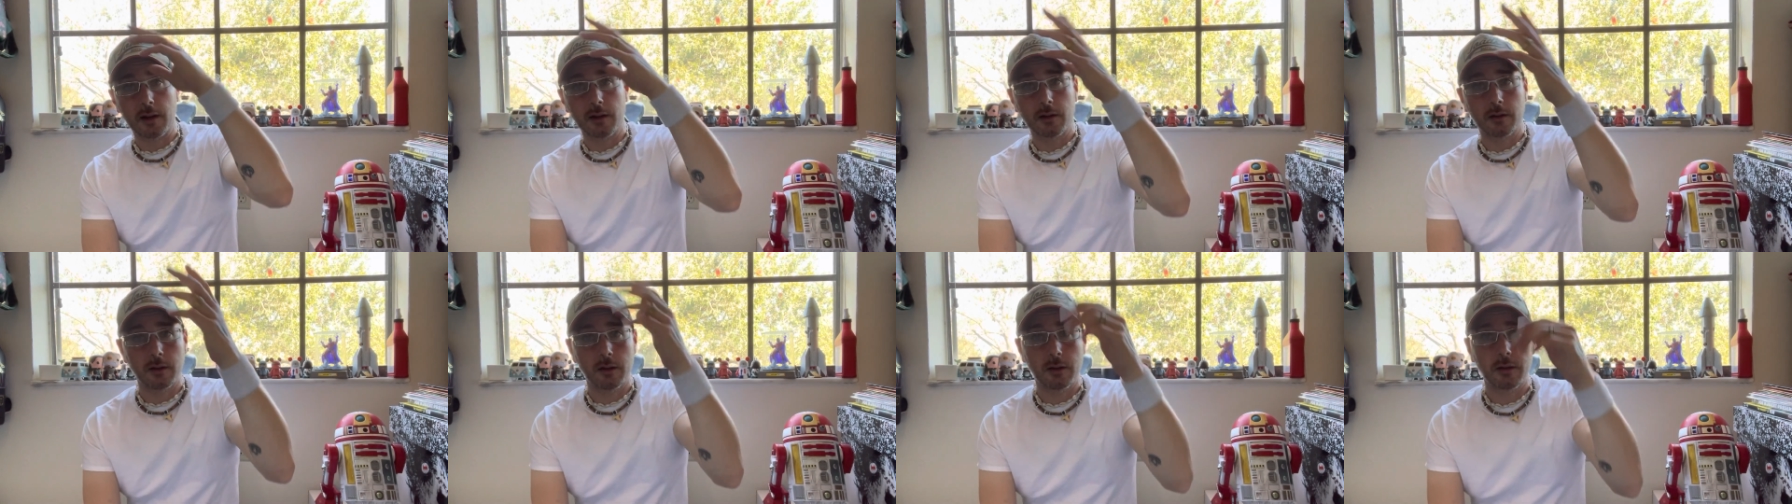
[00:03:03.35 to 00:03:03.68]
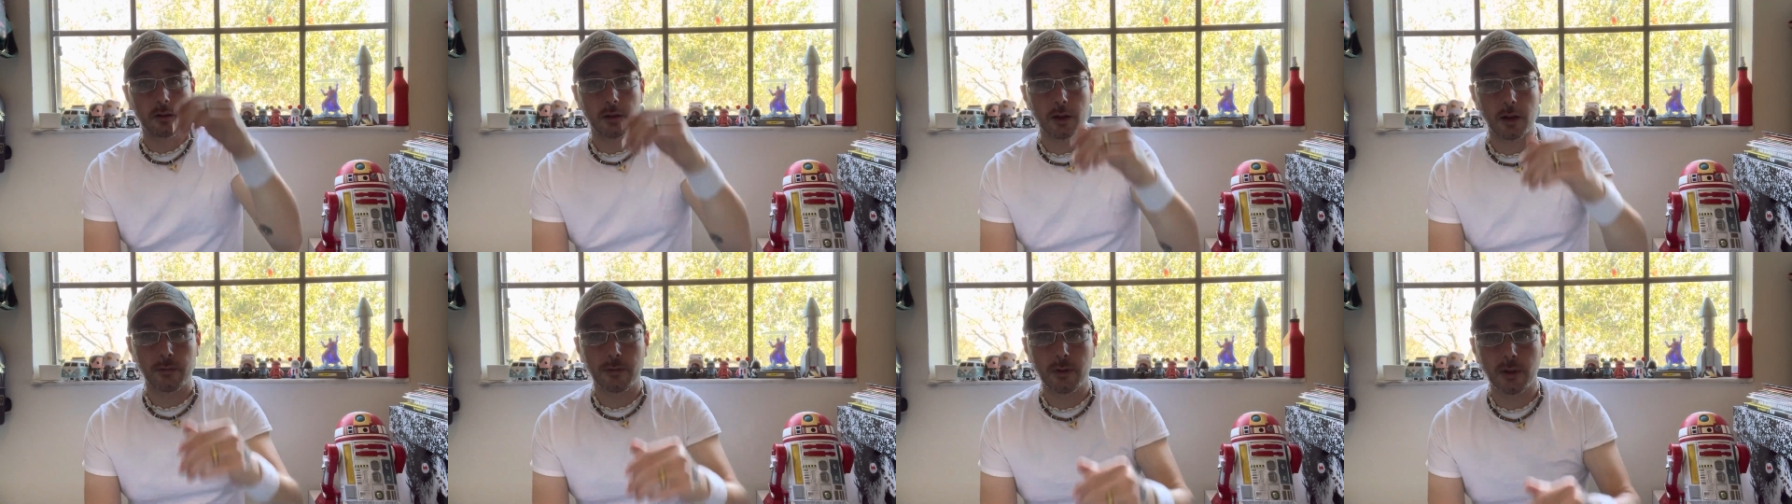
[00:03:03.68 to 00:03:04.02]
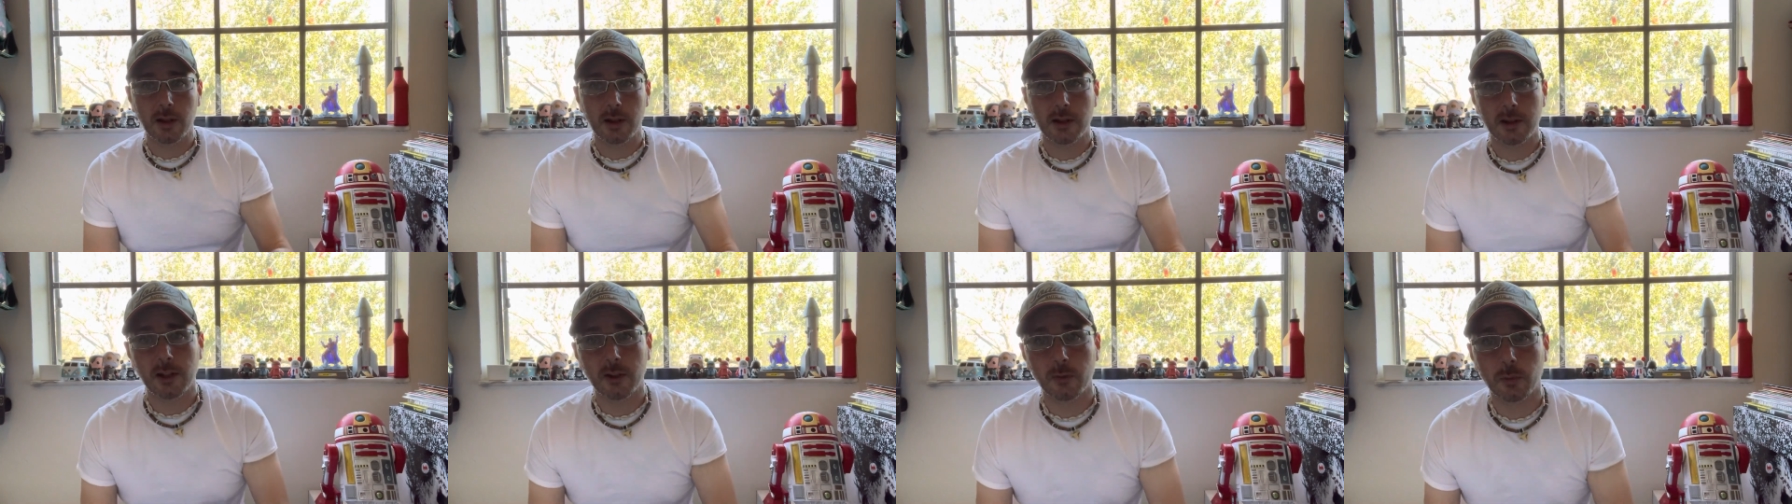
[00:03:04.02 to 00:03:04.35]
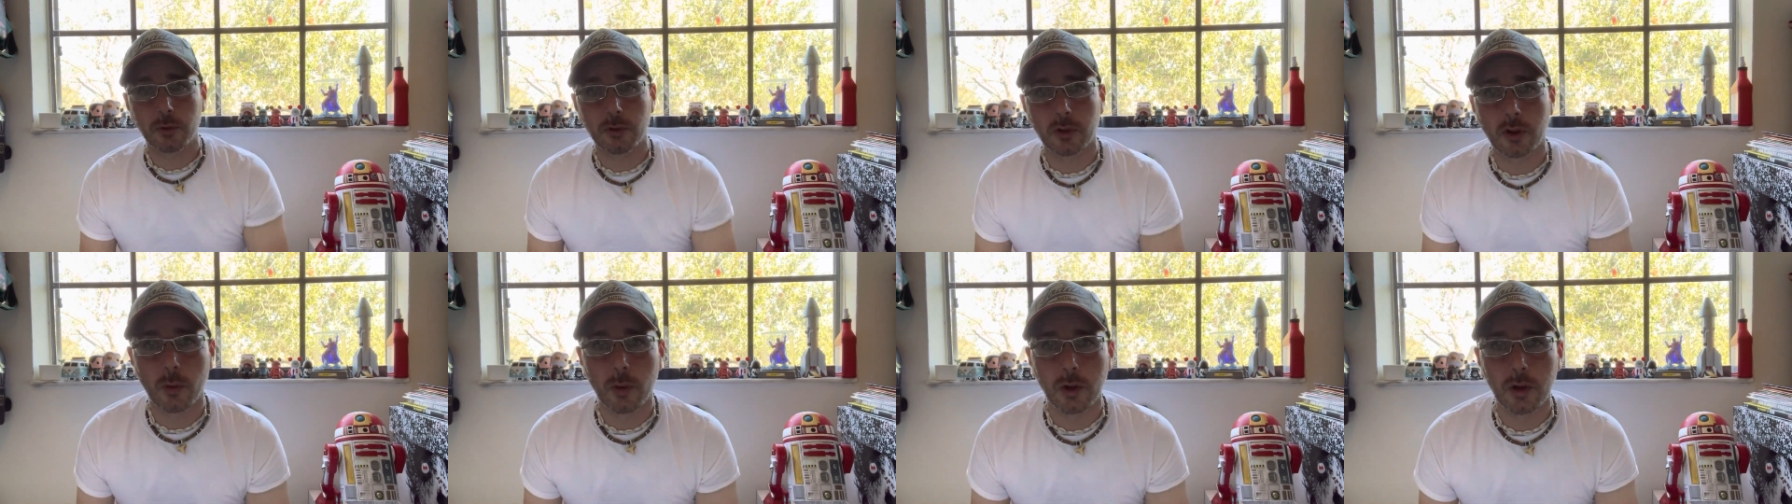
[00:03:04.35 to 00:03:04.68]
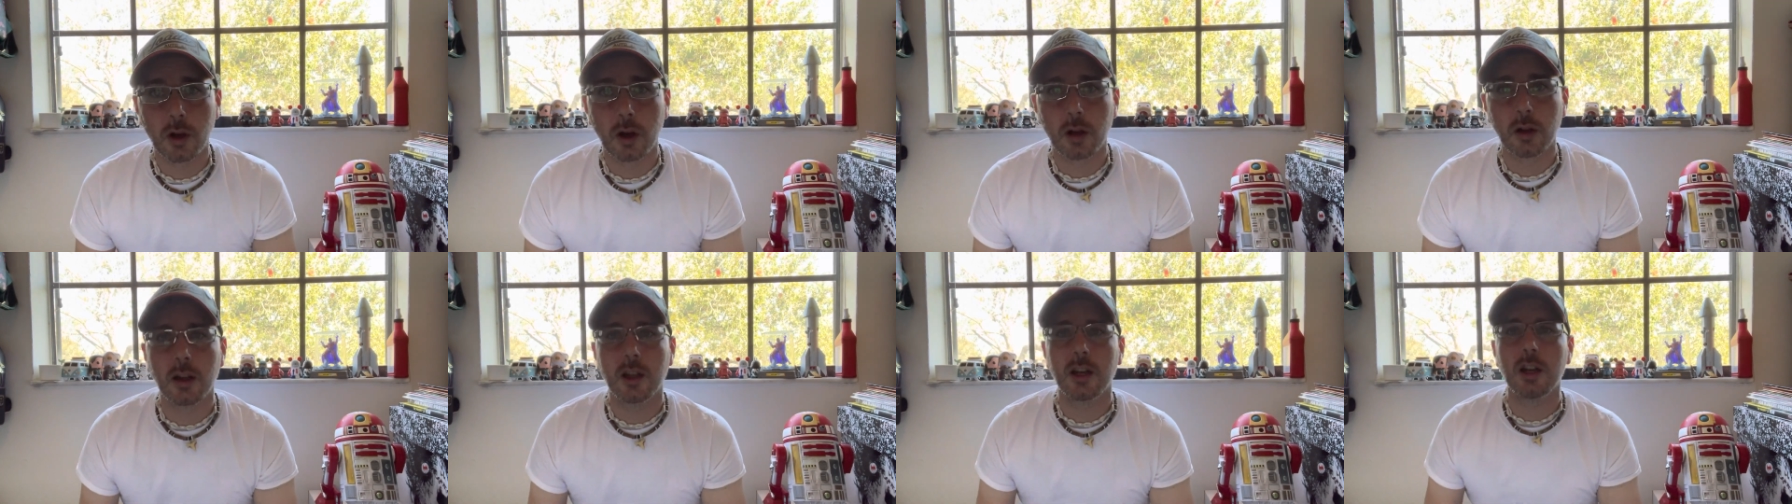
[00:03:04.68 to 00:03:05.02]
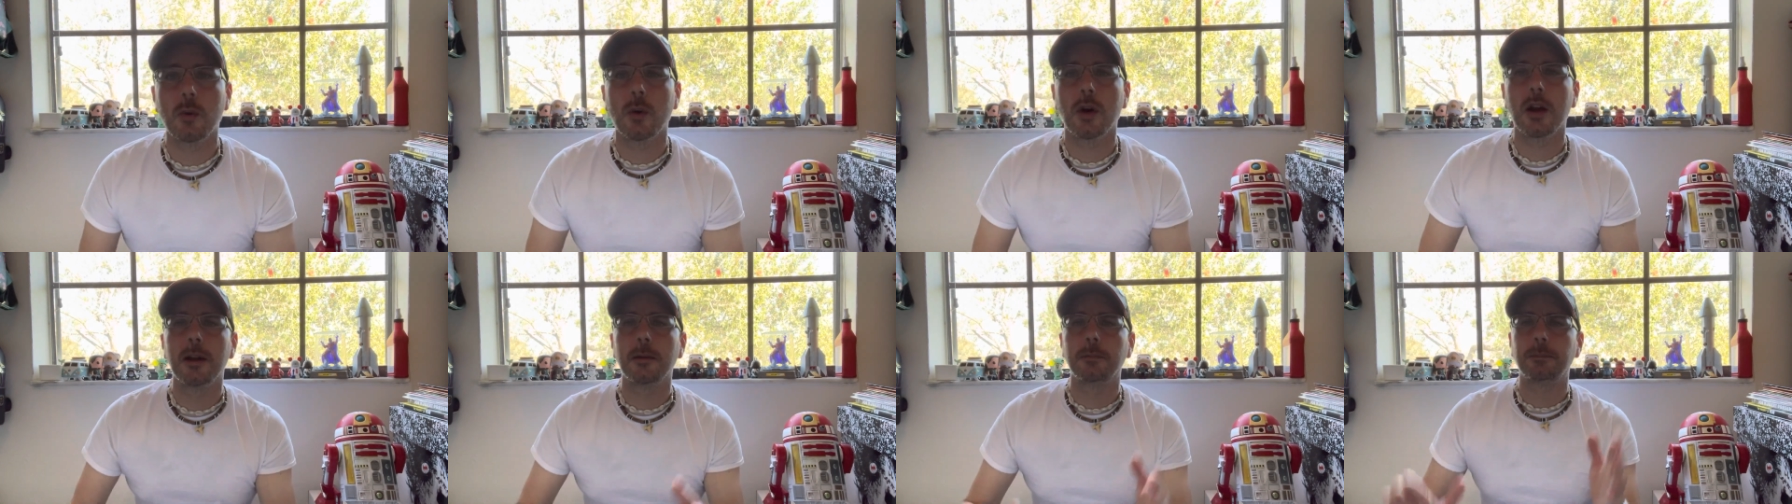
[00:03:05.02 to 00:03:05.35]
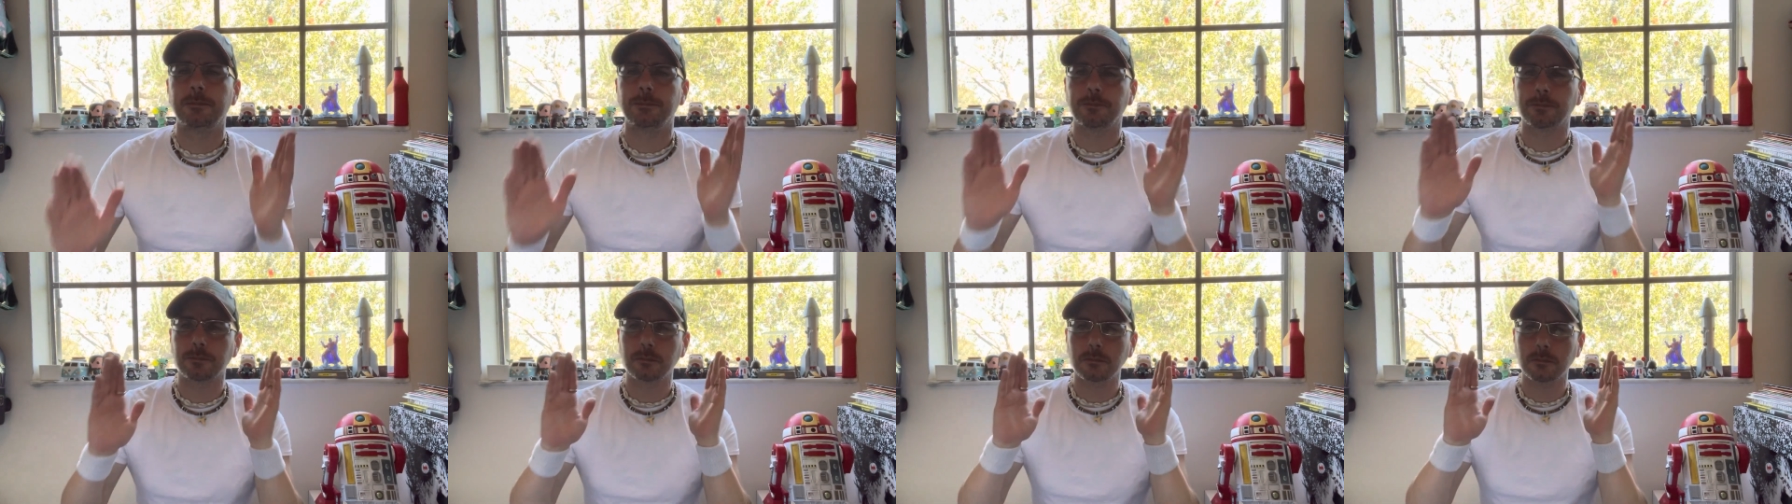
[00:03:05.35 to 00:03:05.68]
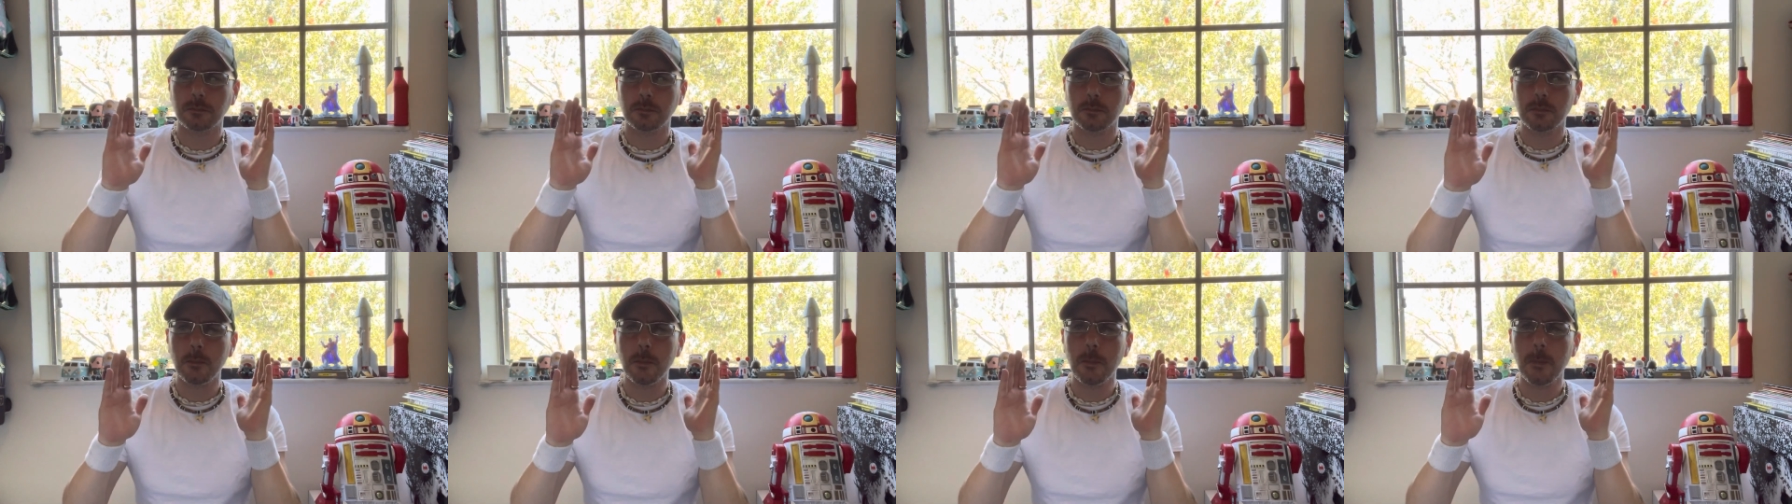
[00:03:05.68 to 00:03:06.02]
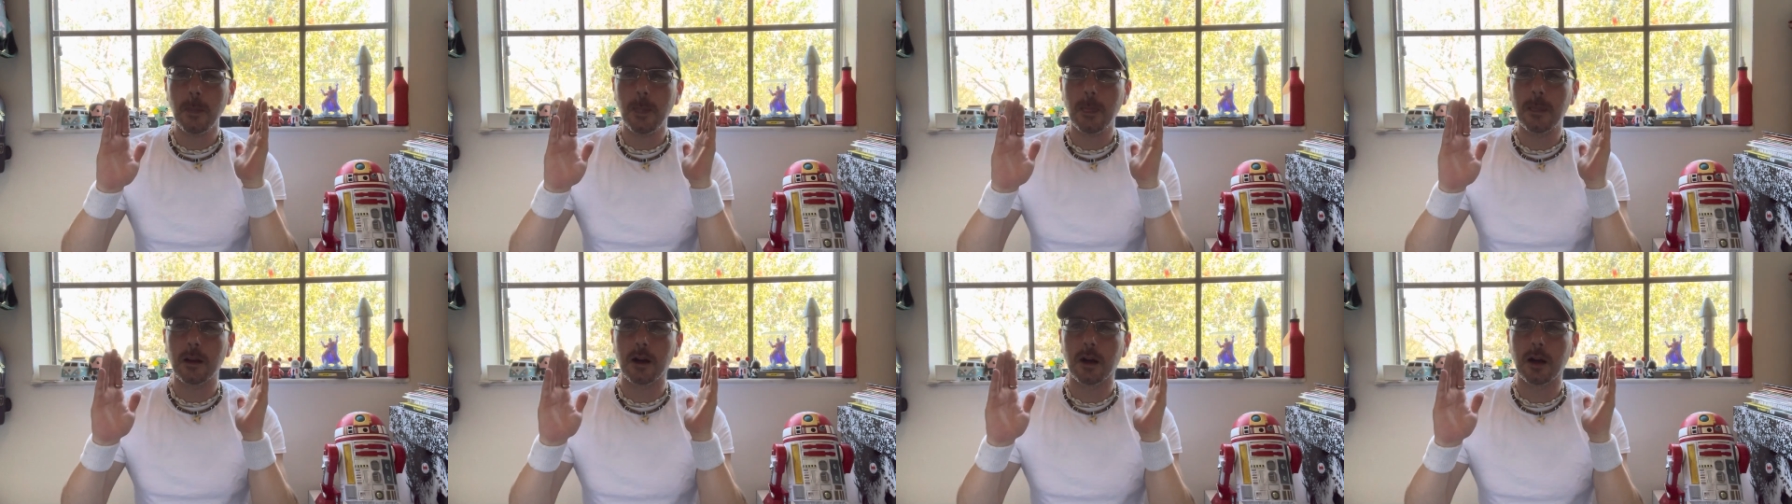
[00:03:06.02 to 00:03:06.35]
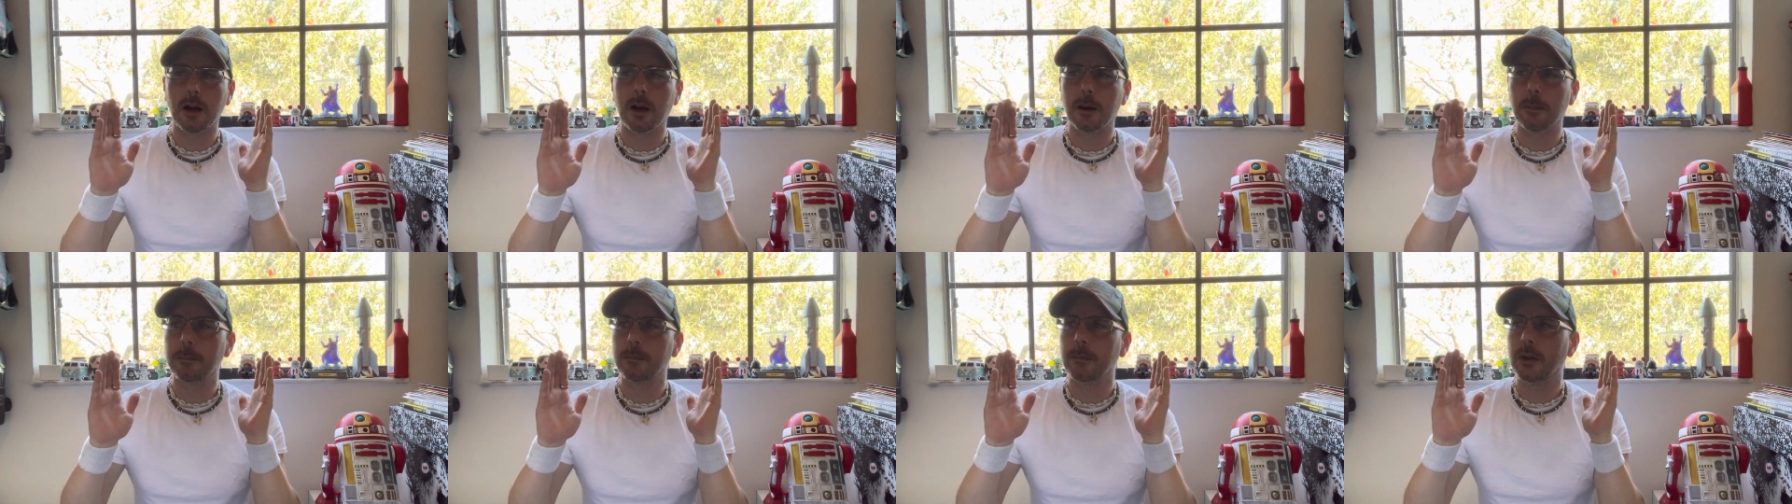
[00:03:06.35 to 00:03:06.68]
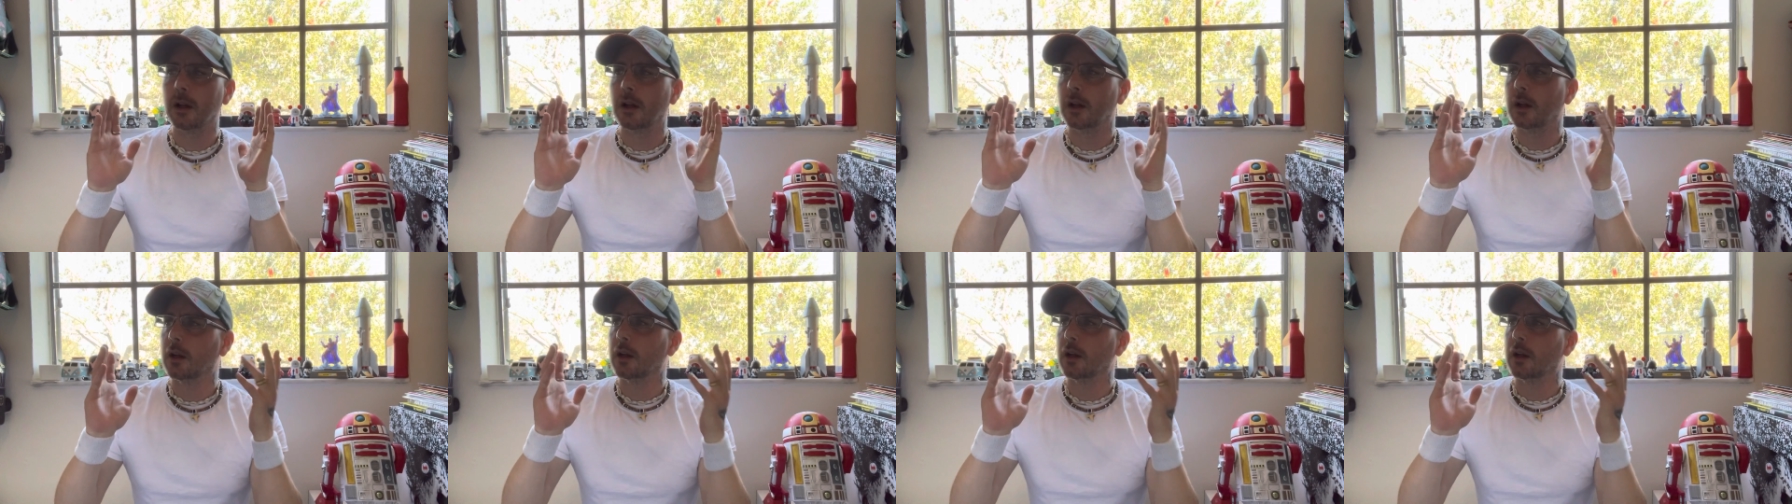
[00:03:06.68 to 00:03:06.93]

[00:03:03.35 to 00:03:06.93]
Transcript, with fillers: I don't know i feel like that's what's going on anyway um